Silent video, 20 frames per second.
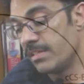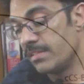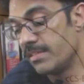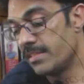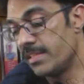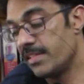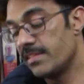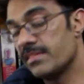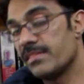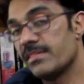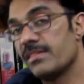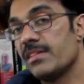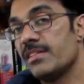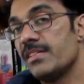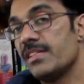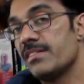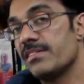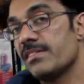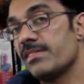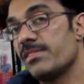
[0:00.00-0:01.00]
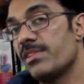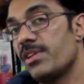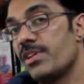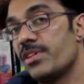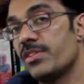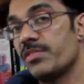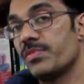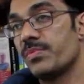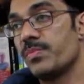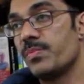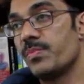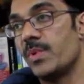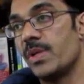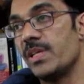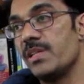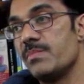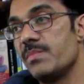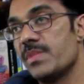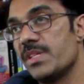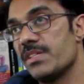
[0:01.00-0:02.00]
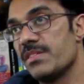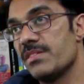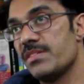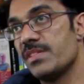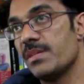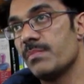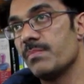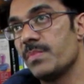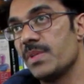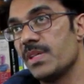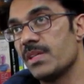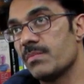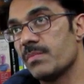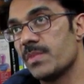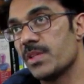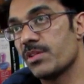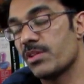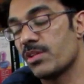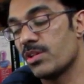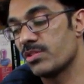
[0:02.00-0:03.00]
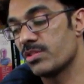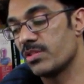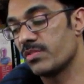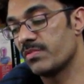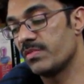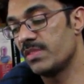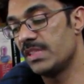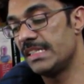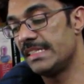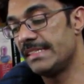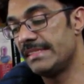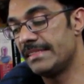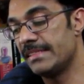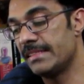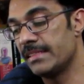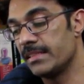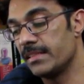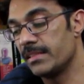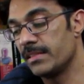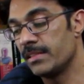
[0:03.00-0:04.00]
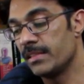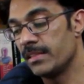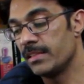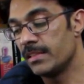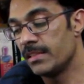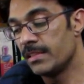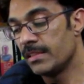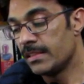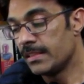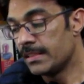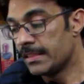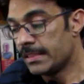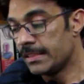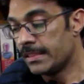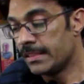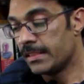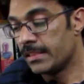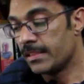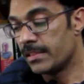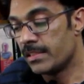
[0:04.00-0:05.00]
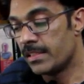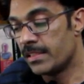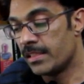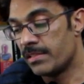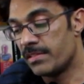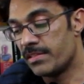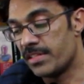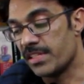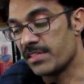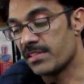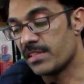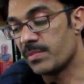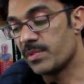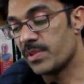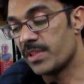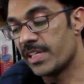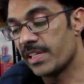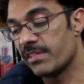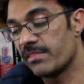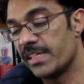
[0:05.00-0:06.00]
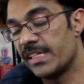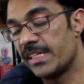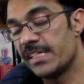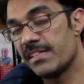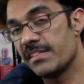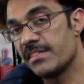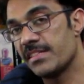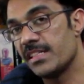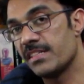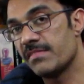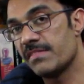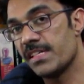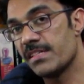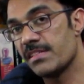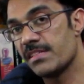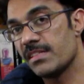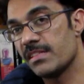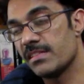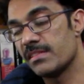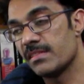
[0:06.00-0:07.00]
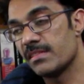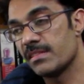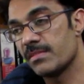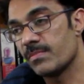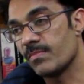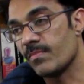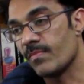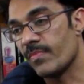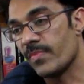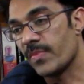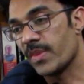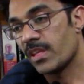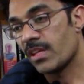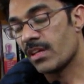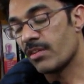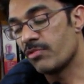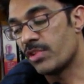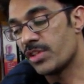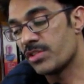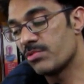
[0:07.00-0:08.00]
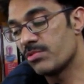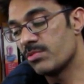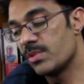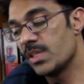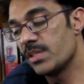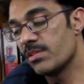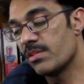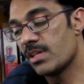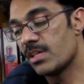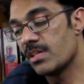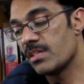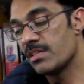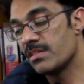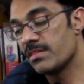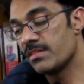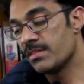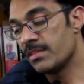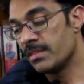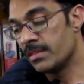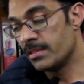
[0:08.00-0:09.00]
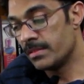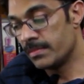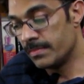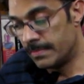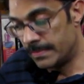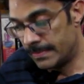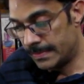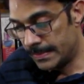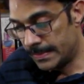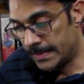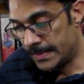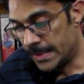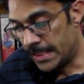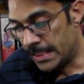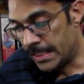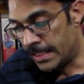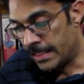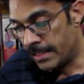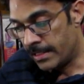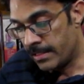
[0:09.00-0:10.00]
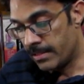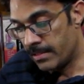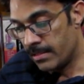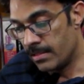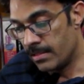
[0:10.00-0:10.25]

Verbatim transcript: there is there is a lot of polymerase jumping because of these uh, the transcription regulatory sequences. What's going on is uh, uh,